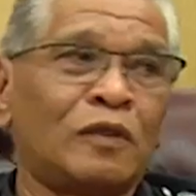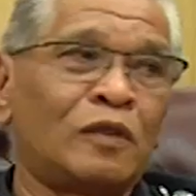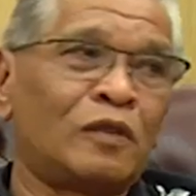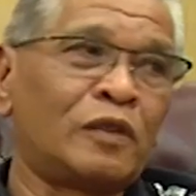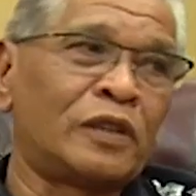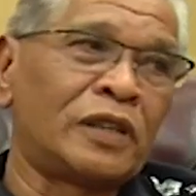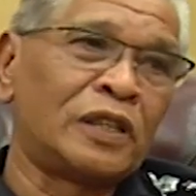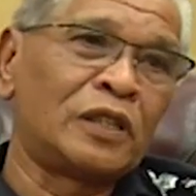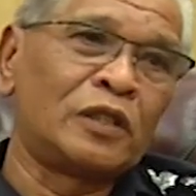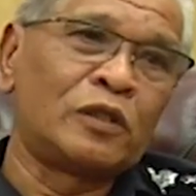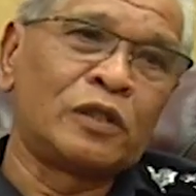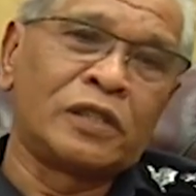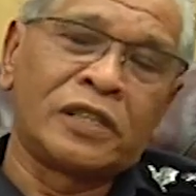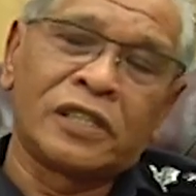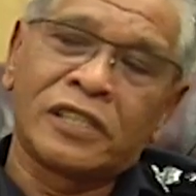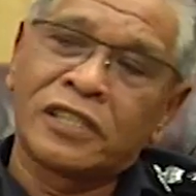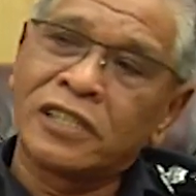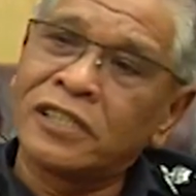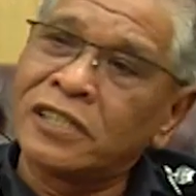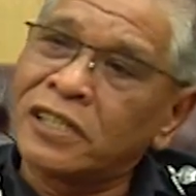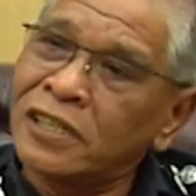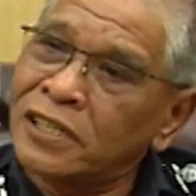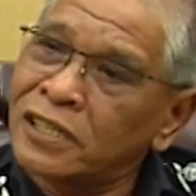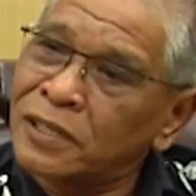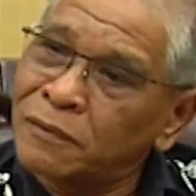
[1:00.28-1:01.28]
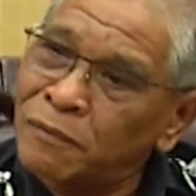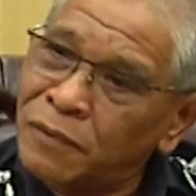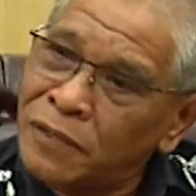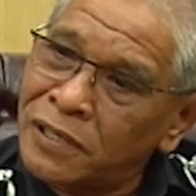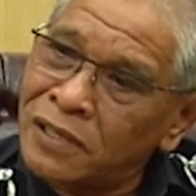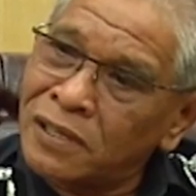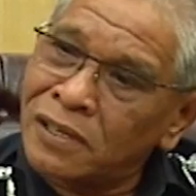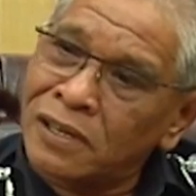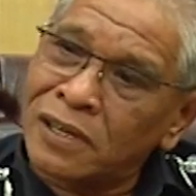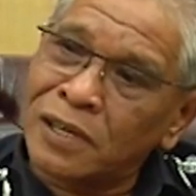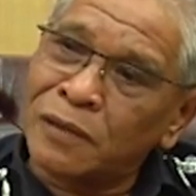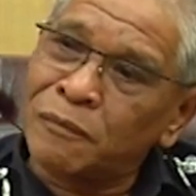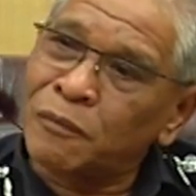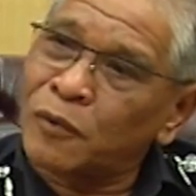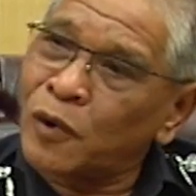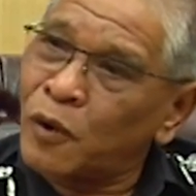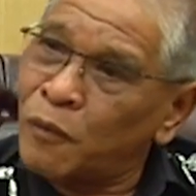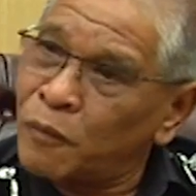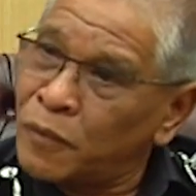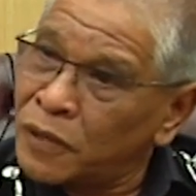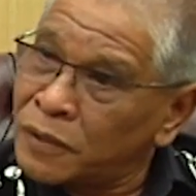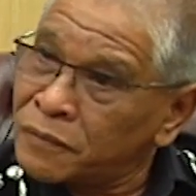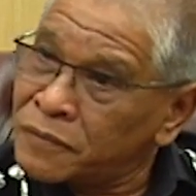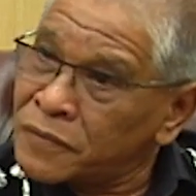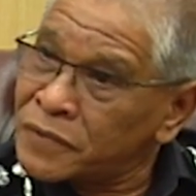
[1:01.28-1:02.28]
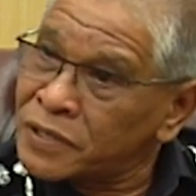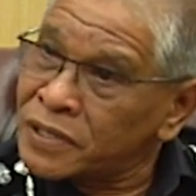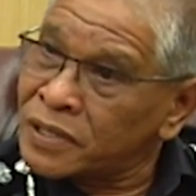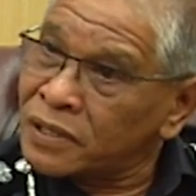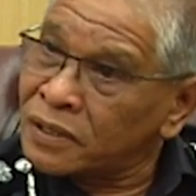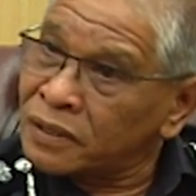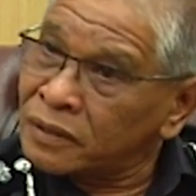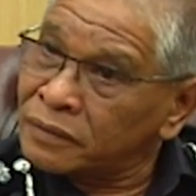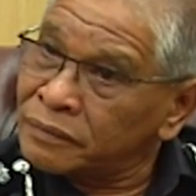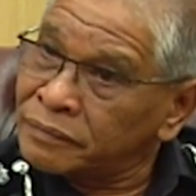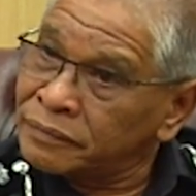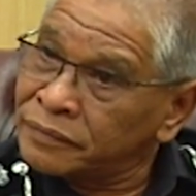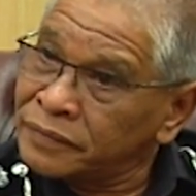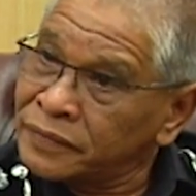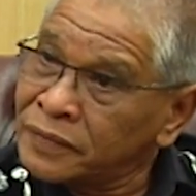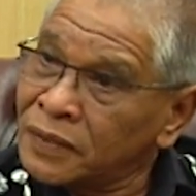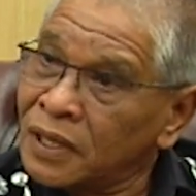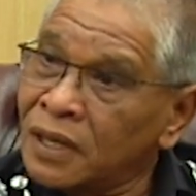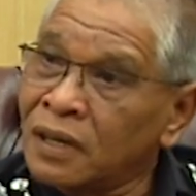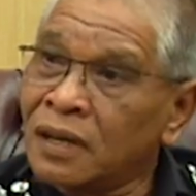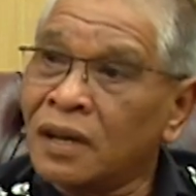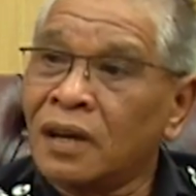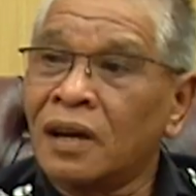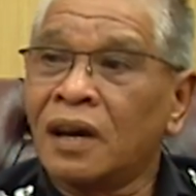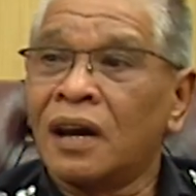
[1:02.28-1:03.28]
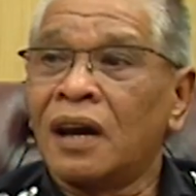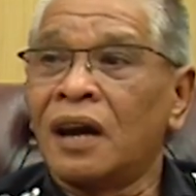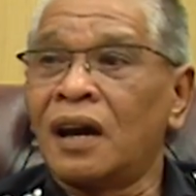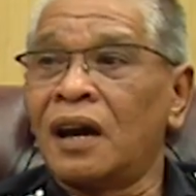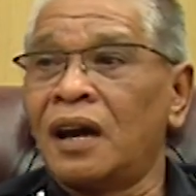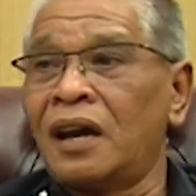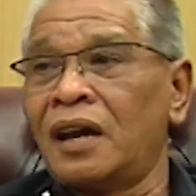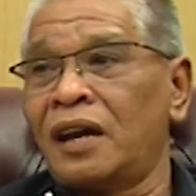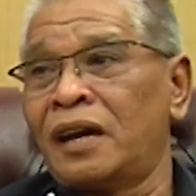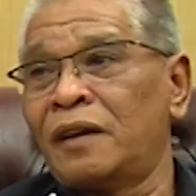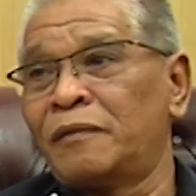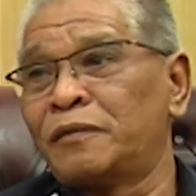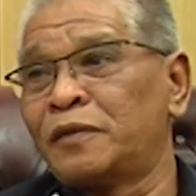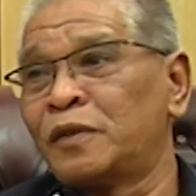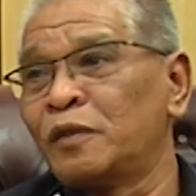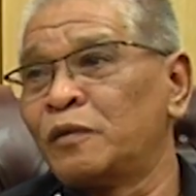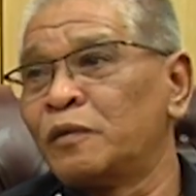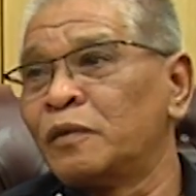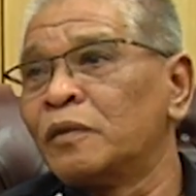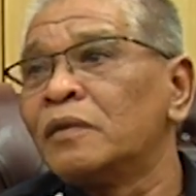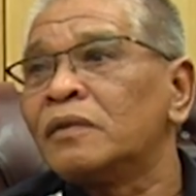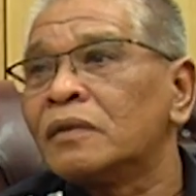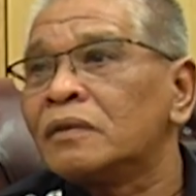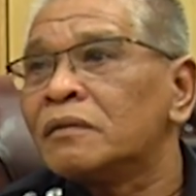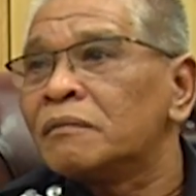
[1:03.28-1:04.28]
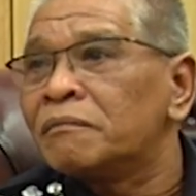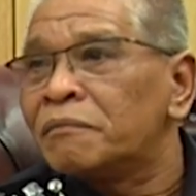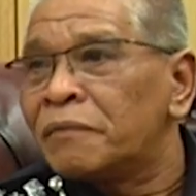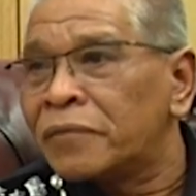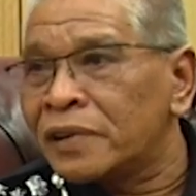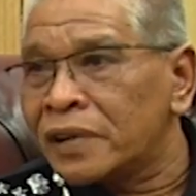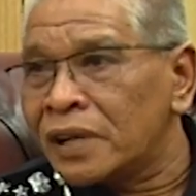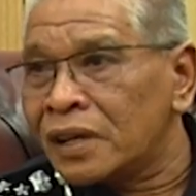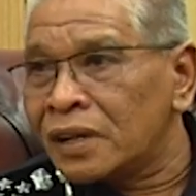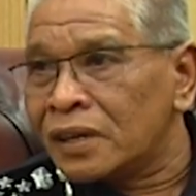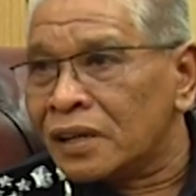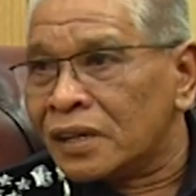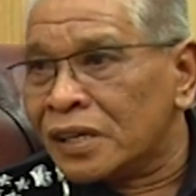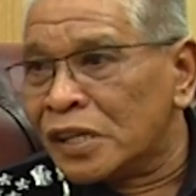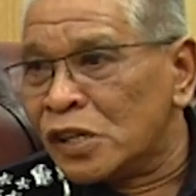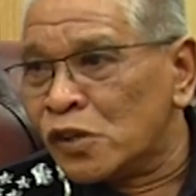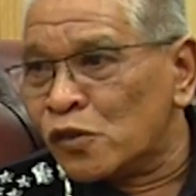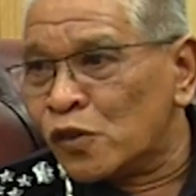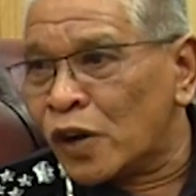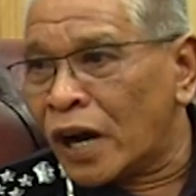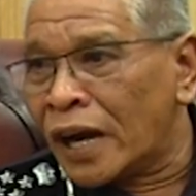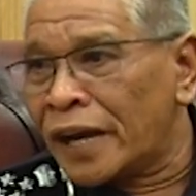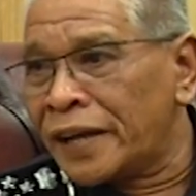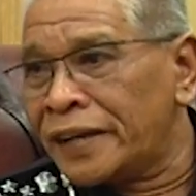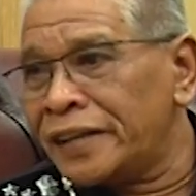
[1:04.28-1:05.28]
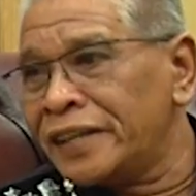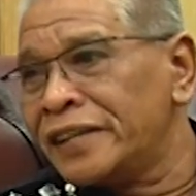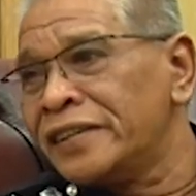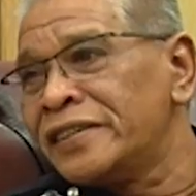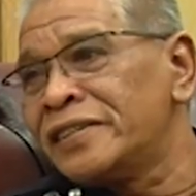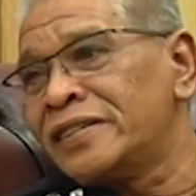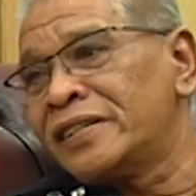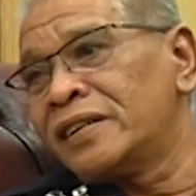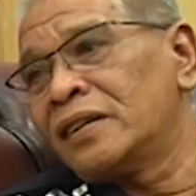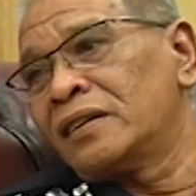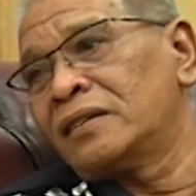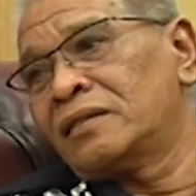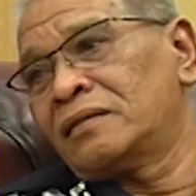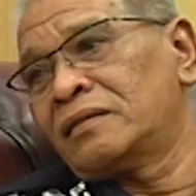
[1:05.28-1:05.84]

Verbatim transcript: to look into these disciplinary problems. Mm-hmm. I have to bring new ideas,